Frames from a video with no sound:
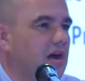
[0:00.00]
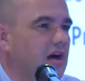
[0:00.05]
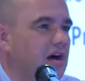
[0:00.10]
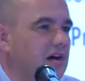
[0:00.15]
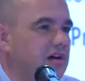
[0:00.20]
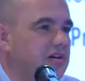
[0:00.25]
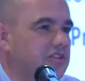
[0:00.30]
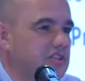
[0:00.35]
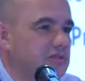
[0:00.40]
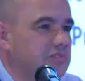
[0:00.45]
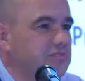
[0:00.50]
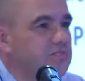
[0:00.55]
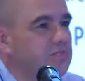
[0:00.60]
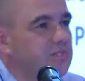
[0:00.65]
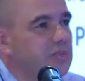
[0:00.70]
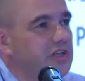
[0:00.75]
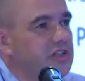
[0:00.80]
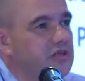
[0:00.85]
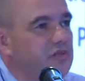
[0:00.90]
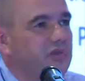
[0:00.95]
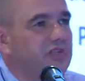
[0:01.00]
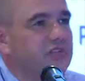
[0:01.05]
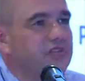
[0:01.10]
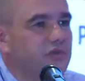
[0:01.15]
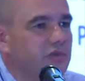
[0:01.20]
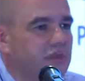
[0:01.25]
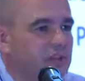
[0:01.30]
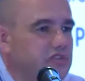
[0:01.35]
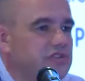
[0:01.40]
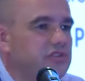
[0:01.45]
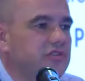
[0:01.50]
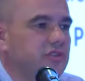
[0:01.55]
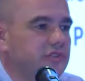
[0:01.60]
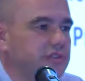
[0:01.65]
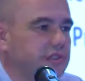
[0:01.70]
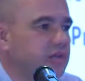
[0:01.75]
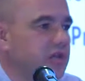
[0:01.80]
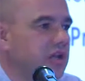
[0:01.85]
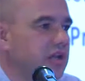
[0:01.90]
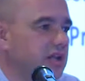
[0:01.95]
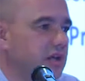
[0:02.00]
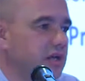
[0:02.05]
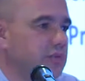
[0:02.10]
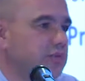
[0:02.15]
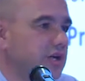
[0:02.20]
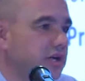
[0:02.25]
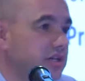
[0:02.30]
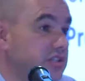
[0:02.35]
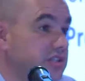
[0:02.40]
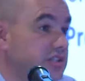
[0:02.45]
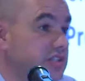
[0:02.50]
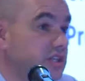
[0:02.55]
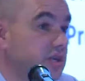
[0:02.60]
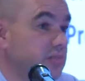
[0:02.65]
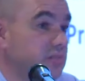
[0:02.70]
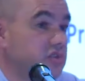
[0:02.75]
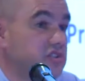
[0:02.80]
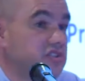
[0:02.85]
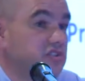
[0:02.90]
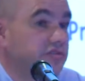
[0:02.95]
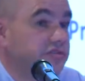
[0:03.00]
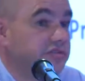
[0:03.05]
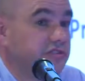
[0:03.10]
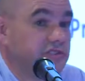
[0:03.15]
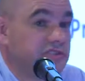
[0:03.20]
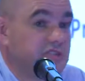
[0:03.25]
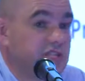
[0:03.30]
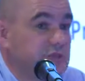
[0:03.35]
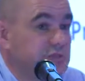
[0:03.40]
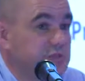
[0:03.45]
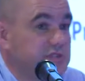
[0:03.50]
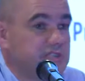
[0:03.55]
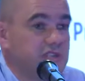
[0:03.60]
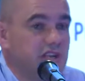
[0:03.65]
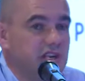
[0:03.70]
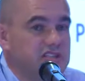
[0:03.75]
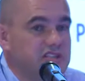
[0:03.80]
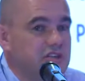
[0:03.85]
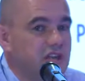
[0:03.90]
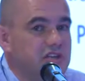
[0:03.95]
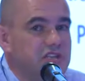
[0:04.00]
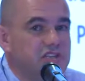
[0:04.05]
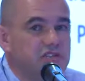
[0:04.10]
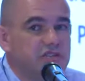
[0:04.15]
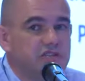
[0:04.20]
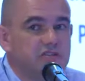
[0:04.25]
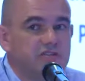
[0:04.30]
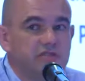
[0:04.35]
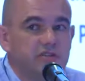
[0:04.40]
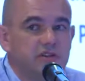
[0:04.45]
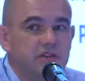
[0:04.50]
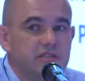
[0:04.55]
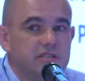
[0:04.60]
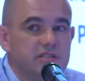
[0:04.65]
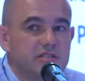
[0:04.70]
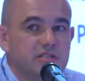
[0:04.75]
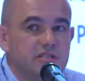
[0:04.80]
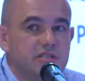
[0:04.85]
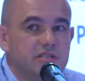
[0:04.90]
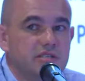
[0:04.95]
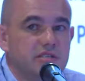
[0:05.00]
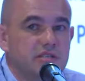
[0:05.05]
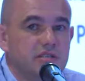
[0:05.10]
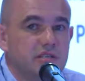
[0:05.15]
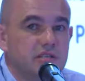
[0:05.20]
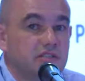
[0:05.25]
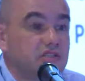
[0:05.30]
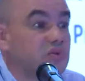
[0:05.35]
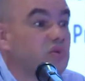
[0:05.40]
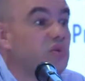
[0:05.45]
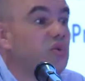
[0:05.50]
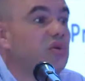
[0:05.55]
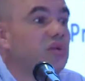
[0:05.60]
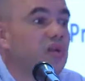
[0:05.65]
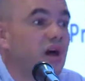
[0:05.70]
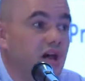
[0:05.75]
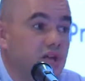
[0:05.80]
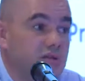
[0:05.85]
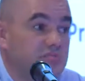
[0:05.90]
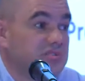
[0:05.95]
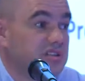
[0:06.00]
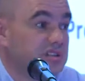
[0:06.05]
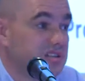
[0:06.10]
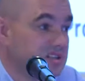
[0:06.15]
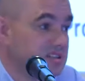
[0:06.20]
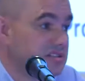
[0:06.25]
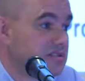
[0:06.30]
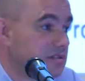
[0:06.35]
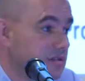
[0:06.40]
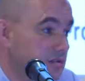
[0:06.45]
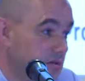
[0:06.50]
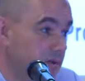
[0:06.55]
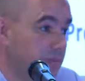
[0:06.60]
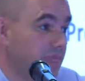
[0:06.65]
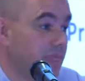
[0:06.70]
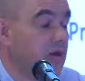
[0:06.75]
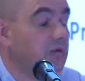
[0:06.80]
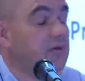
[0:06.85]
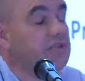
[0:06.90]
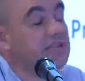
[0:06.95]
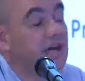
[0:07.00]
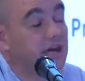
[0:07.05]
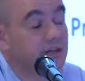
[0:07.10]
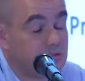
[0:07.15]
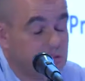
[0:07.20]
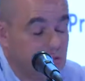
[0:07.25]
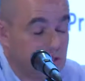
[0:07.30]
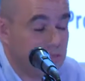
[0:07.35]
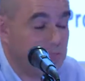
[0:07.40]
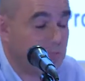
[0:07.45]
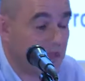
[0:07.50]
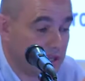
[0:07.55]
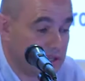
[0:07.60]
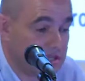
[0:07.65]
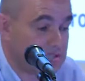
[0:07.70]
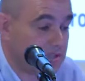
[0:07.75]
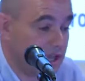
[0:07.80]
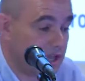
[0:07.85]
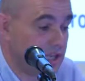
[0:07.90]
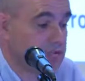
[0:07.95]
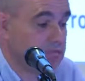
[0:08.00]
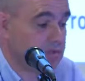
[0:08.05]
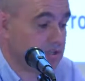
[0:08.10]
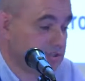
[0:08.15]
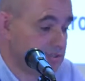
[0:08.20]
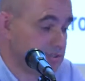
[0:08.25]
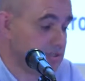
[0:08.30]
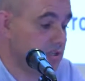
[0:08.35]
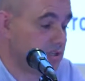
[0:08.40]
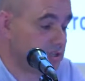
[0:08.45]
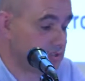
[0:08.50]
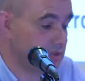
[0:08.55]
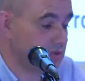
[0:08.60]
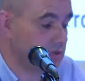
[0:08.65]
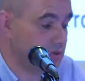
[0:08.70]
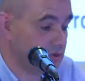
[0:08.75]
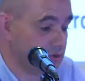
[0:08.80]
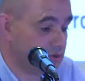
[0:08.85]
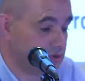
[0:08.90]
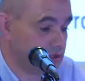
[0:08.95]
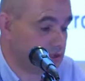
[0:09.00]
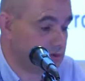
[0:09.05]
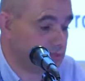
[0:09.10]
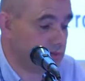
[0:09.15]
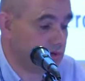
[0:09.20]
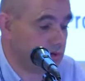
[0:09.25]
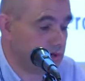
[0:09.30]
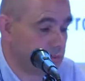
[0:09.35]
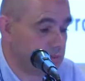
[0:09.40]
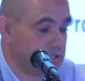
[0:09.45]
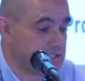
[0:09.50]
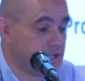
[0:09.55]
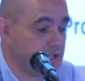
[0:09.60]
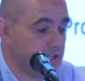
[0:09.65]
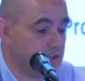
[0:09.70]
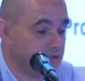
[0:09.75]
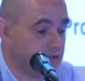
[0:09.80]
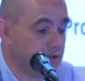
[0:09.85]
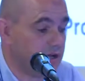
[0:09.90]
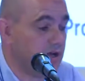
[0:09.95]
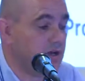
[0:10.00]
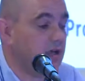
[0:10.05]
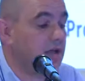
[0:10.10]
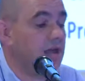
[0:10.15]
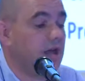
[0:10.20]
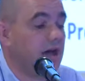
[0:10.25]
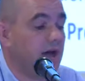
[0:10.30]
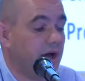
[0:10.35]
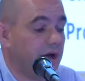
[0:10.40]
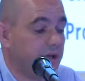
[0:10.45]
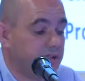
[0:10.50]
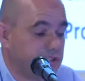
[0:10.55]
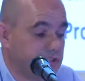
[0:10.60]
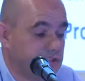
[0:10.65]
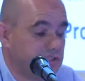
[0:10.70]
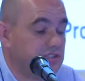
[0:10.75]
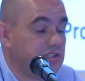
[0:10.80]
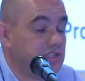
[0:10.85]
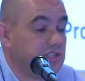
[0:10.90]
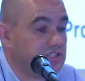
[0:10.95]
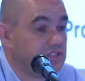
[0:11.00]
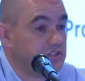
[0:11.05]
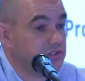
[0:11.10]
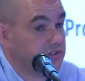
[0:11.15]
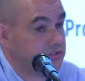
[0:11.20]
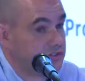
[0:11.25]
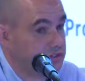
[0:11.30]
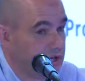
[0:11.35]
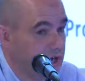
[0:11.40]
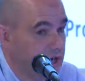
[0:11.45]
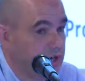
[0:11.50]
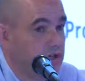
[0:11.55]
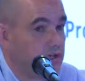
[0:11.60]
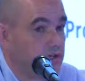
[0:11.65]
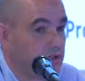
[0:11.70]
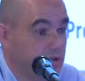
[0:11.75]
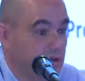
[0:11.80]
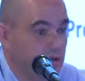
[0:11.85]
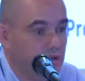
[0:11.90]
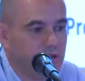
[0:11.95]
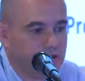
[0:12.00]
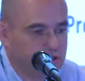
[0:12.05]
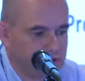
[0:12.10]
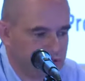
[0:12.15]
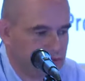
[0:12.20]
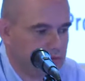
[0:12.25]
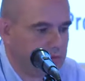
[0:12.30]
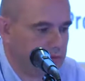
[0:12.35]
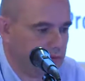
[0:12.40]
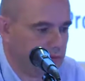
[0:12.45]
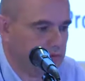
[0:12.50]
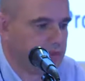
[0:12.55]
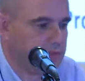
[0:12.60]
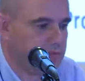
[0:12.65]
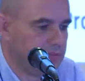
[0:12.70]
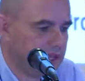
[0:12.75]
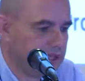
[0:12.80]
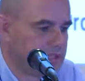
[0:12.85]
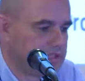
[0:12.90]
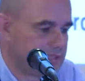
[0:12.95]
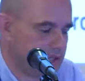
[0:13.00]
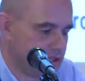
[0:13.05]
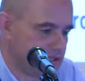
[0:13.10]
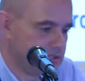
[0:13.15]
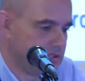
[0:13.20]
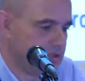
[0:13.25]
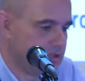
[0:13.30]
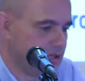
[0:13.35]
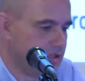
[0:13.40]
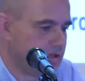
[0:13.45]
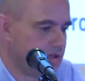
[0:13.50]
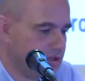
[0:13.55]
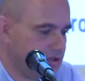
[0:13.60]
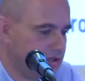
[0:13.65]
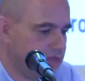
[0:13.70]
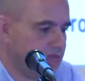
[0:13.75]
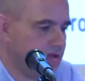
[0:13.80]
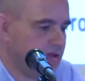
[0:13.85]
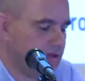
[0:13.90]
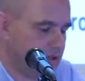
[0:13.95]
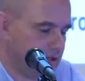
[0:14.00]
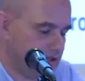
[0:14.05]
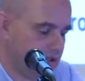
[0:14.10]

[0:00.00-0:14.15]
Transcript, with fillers: Uh, it's much more traditional degree in librarianship, which offers us specializations, for instance, in school libraries, which actually makes sense because this course, this program is delivered at a teacher training college, so it probably makes sense that they deliver